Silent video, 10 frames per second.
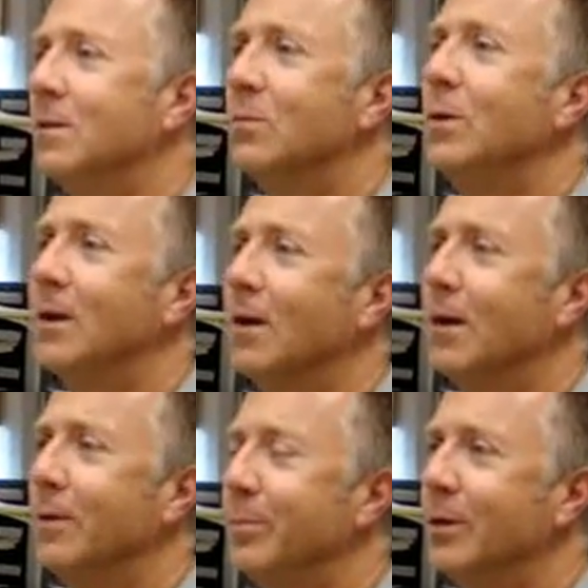this week
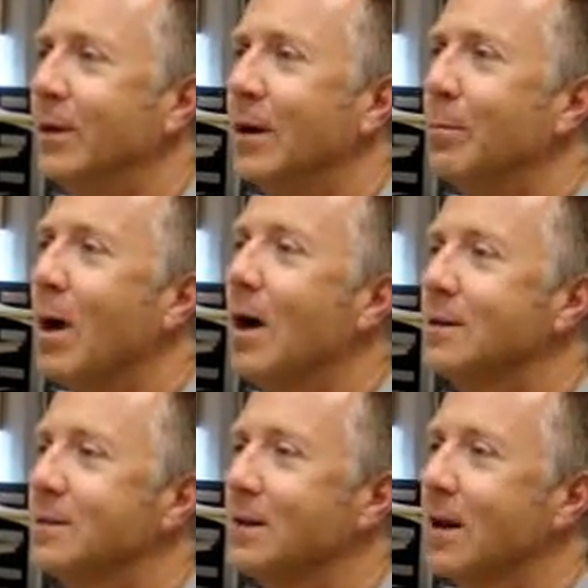on building a
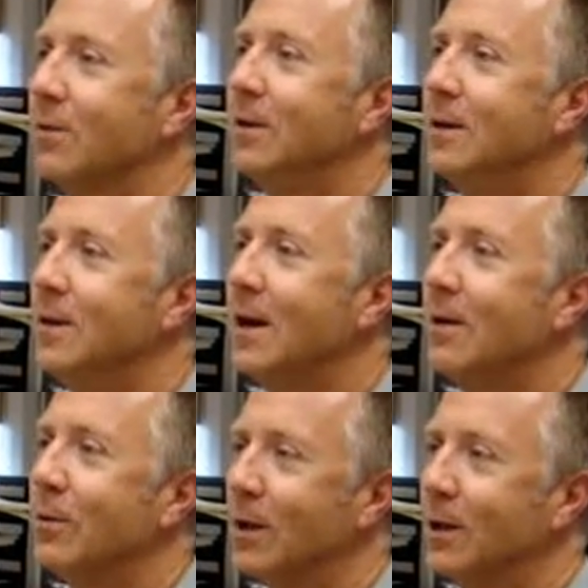box out of
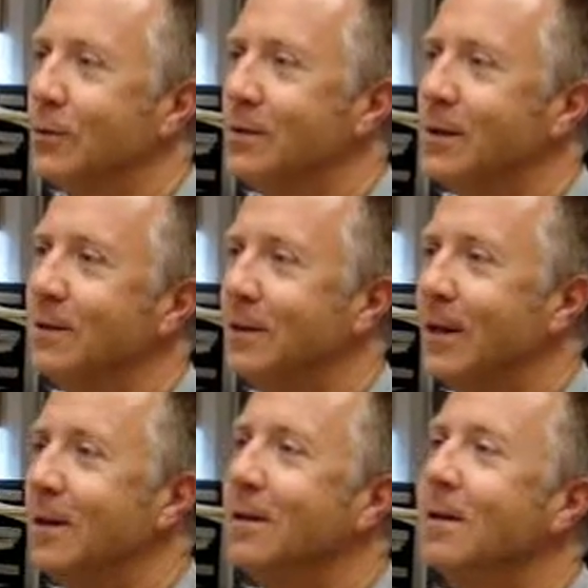DNA with a closing
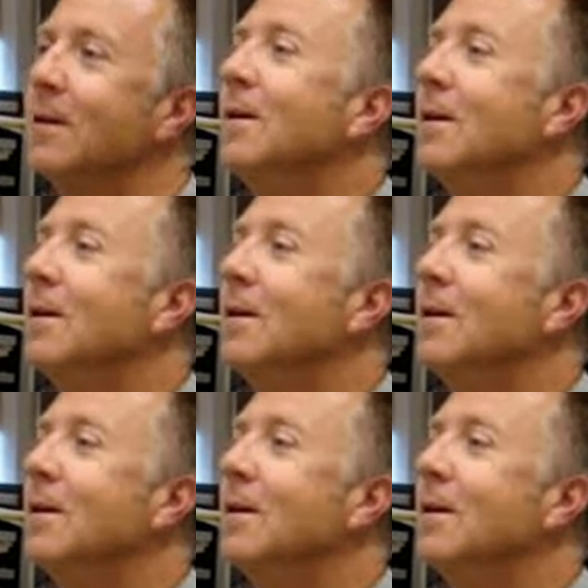lid.